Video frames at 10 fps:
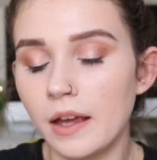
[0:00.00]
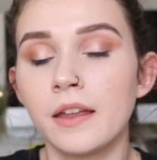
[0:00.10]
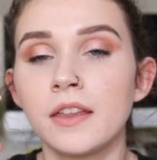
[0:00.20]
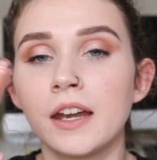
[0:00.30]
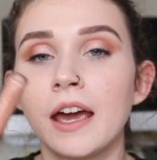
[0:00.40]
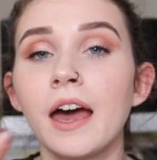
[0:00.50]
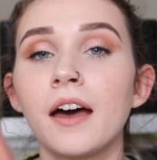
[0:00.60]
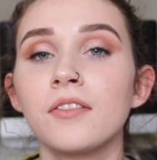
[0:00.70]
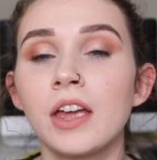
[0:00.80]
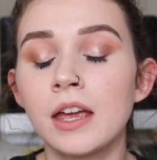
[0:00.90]
And then I
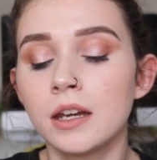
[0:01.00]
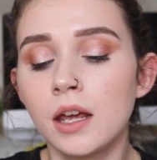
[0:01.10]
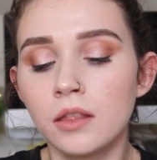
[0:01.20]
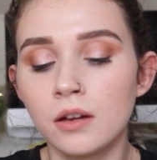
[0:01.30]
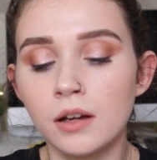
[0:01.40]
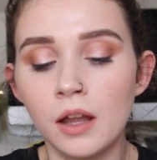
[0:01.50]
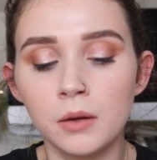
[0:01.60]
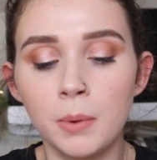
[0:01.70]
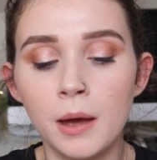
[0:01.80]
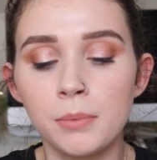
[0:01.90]
have another
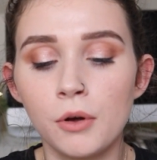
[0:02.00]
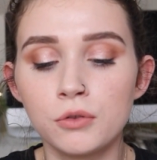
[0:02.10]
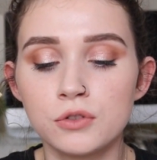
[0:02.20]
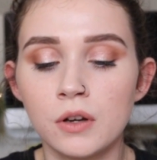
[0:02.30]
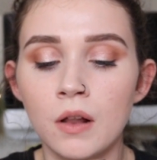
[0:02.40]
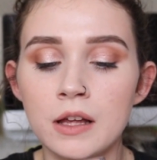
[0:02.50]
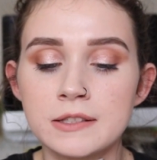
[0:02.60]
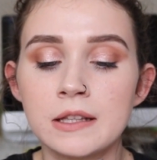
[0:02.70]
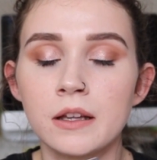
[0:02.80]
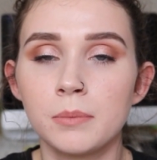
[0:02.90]
ColourPop Ultra
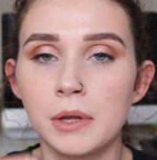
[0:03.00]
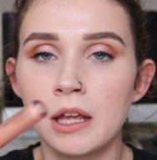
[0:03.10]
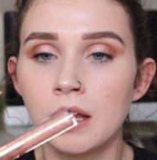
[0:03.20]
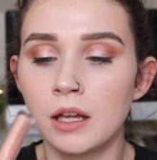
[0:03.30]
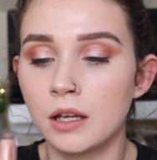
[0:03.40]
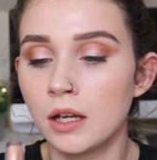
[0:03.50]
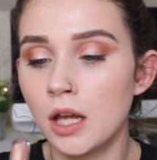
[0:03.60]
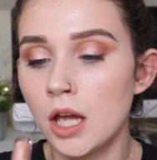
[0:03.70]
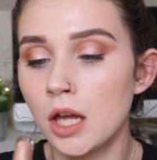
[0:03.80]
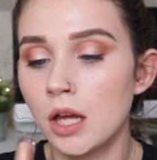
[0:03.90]
Glossy Lip
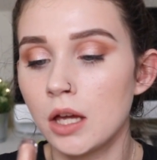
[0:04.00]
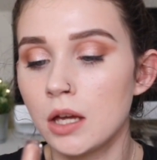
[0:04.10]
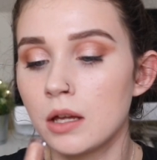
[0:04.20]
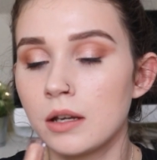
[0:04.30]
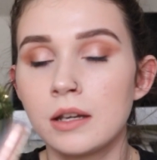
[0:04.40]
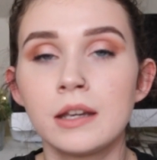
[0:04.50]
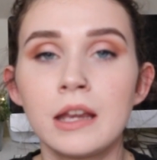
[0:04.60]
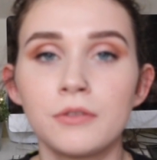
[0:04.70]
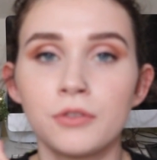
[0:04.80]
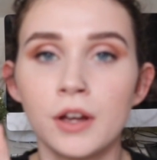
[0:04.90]
in
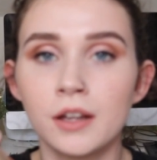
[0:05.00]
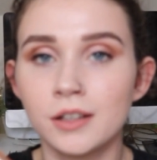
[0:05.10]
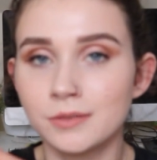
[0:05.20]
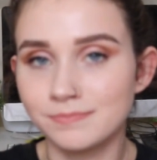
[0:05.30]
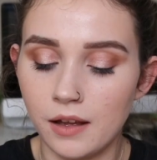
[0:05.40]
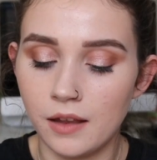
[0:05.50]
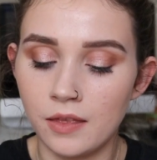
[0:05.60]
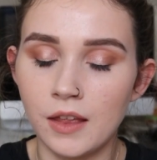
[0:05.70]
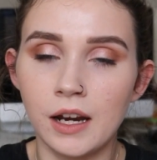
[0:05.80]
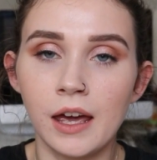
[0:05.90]
Neat Freak.
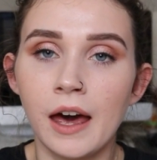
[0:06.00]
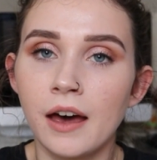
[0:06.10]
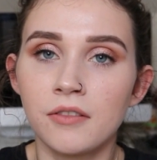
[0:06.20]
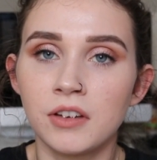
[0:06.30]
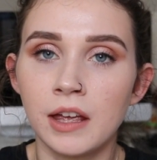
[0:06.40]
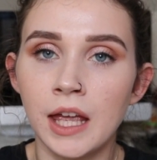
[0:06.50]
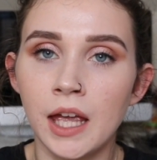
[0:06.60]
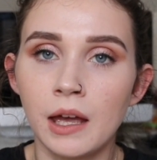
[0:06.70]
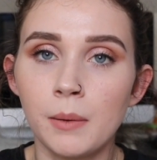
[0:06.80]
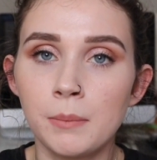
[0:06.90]
And then I have
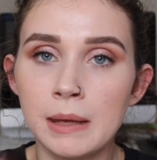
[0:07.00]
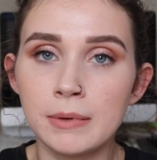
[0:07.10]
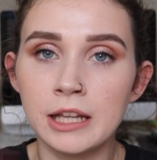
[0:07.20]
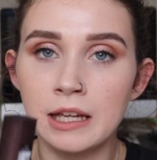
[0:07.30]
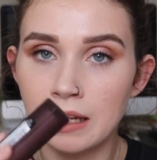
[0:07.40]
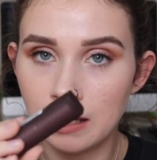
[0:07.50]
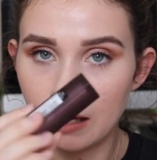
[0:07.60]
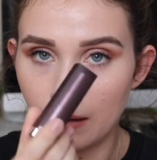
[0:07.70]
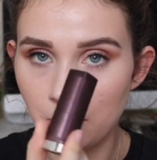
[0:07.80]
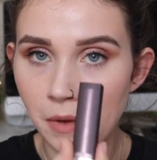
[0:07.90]
a
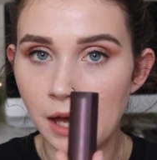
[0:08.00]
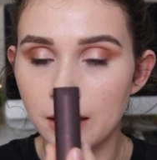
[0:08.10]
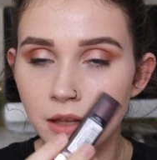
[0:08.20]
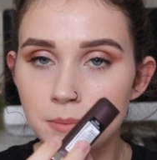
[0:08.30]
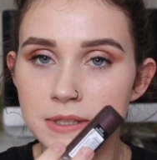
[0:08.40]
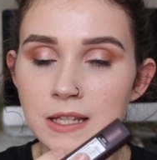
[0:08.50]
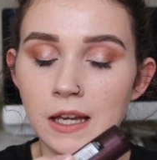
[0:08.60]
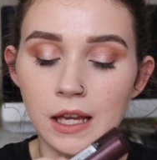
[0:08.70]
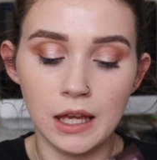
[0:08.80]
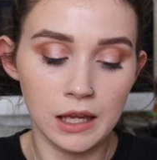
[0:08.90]
Maybelline Matte
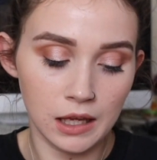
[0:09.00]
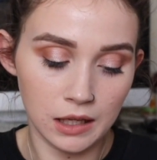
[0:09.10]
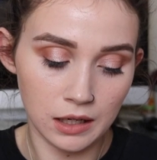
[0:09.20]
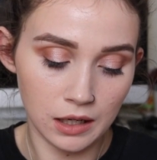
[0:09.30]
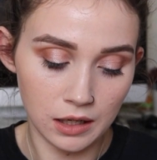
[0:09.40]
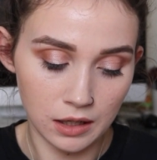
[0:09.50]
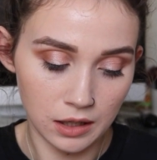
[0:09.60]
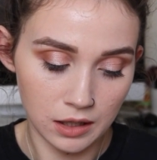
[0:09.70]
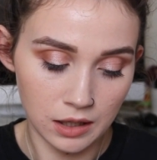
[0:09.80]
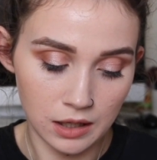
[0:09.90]
Lipstick in
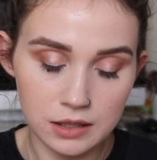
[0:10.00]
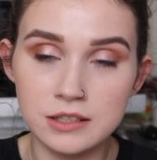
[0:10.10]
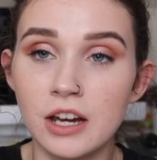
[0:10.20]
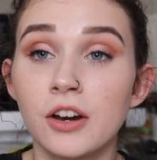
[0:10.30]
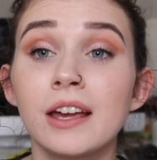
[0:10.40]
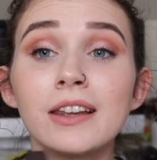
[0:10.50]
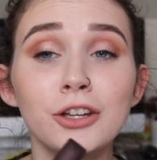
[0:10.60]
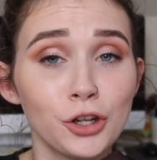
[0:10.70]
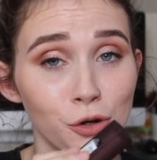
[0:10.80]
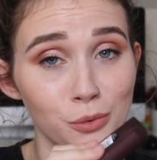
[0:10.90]

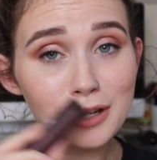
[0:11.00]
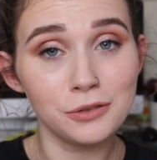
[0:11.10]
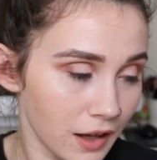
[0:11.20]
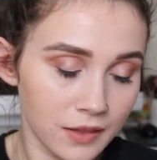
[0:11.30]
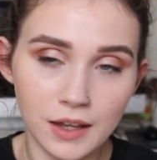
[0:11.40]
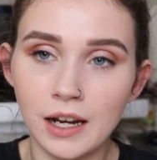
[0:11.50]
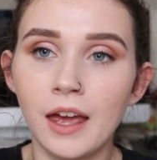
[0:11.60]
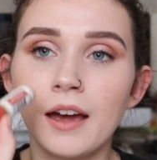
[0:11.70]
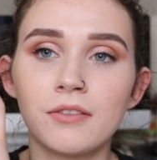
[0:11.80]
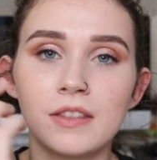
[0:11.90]
Daringly Nude. And then I
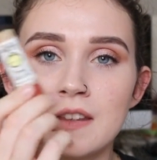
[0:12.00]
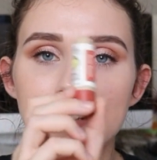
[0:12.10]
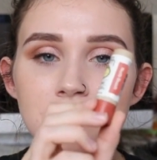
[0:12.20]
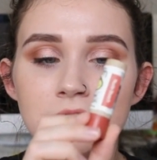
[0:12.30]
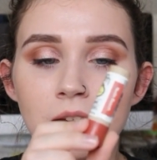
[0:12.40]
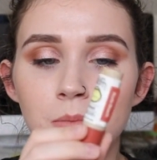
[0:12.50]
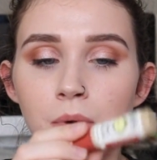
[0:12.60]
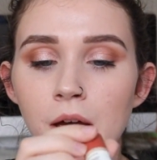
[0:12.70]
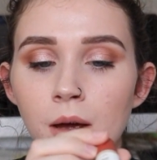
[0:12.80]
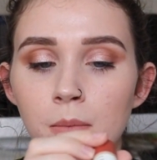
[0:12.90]
have this
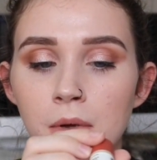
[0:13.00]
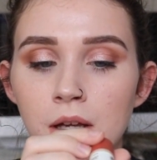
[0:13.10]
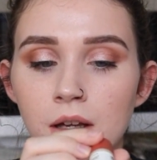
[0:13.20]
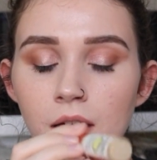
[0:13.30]
Sunbum